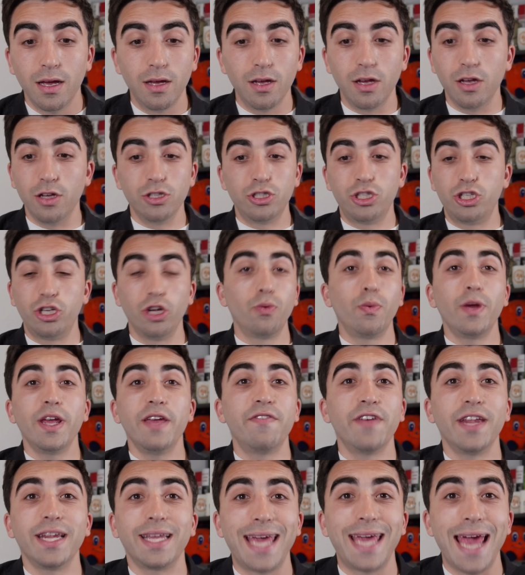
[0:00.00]
Should we
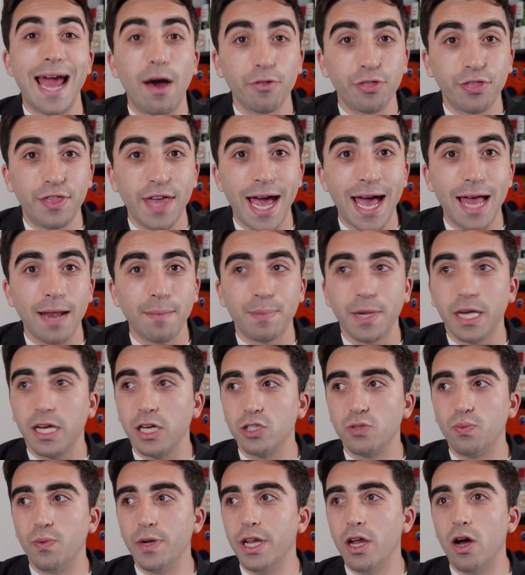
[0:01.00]
even count that?
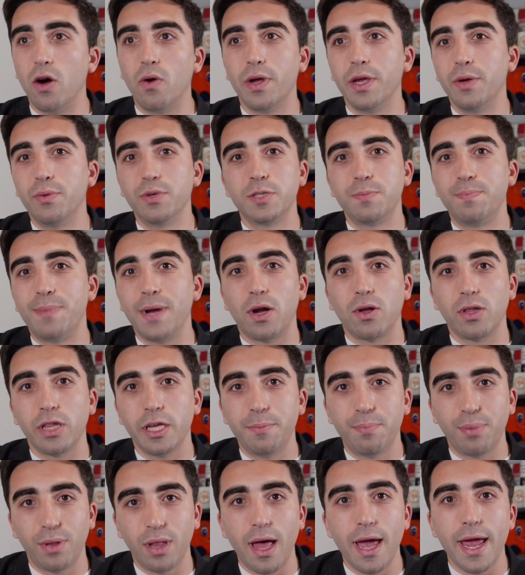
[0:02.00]
Because we know he was barely
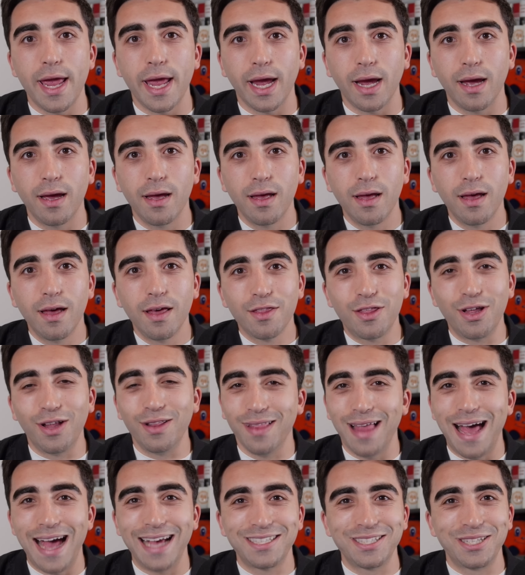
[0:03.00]
playing the
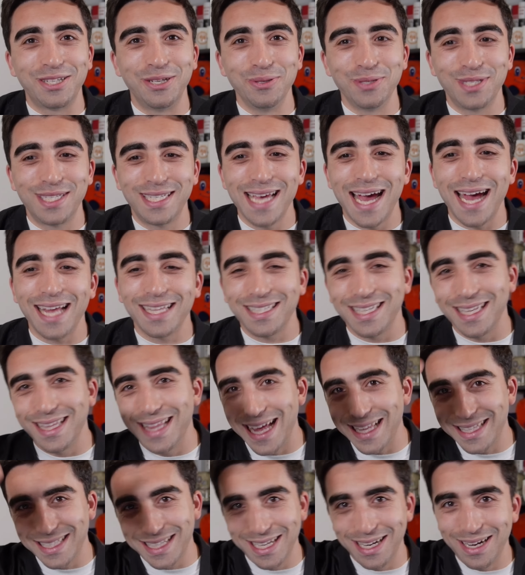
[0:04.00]
last two sets, and
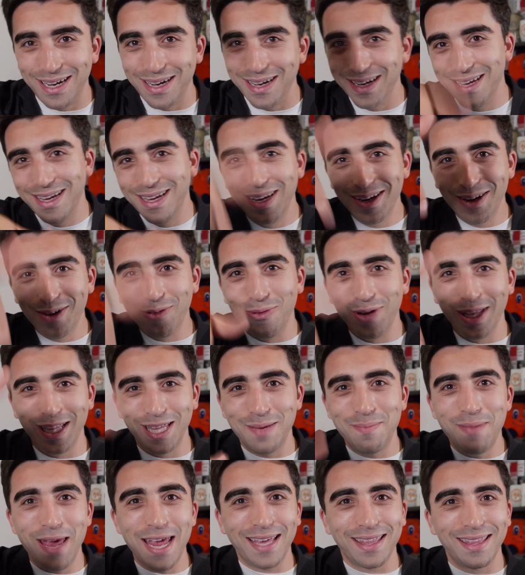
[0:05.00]
that's going to really
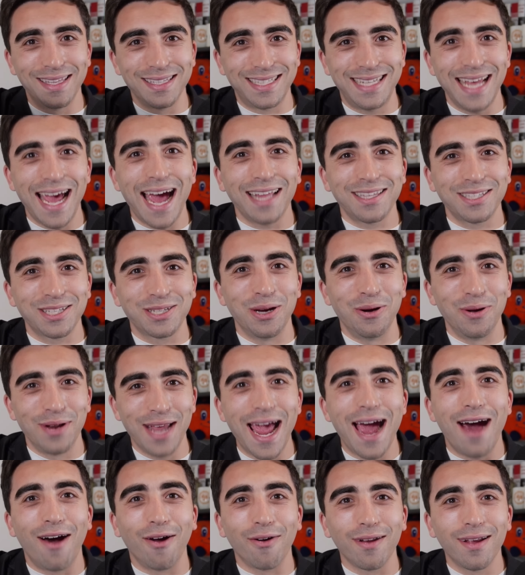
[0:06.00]
make the stats go
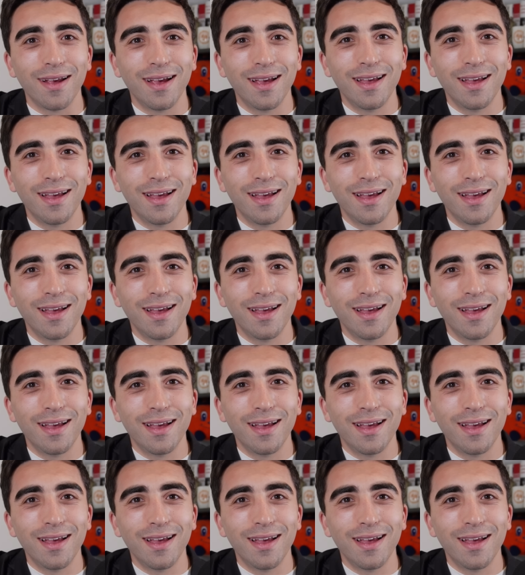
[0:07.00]
down.